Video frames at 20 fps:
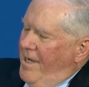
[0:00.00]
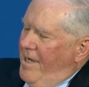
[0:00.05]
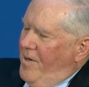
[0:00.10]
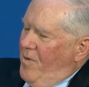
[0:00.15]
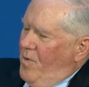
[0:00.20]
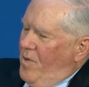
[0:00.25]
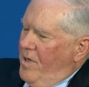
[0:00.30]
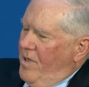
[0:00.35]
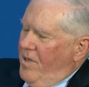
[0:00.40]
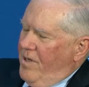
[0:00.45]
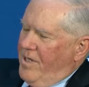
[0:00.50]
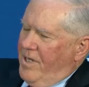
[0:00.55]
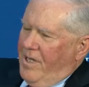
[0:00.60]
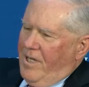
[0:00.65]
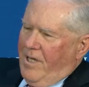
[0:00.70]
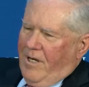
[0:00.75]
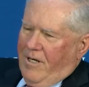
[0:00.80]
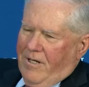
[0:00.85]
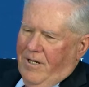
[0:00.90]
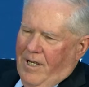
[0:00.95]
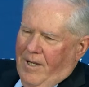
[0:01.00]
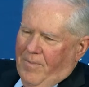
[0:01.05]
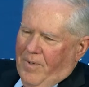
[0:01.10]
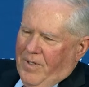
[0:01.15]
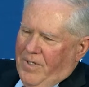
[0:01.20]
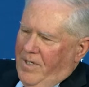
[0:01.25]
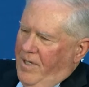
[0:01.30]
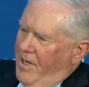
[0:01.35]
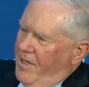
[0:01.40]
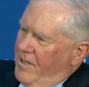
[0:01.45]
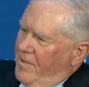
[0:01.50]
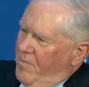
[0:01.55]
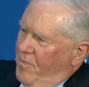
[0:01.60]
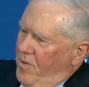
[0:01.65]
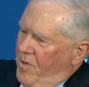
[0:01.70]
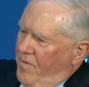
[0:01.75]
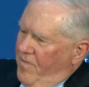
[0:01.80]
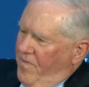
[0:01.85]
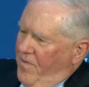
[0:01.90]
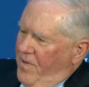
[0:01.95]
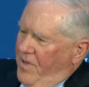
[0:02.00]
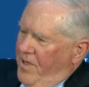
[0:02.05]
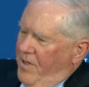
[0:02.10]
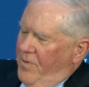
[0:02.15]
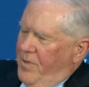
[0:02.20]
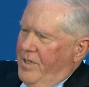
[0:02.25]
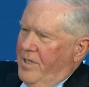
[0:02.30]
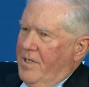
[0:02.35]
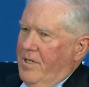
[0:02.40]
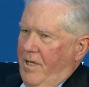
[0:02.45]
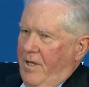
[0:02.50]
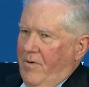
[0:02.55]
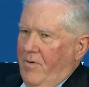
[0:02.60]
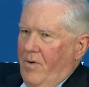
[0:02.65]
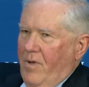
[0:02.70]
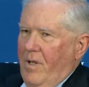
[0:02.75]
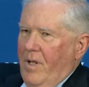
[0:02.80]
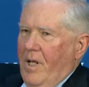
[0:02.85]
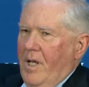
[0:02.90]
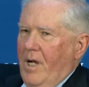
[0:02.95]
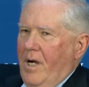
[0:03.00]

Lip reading: We're looking at our hypersonics portfolio in general.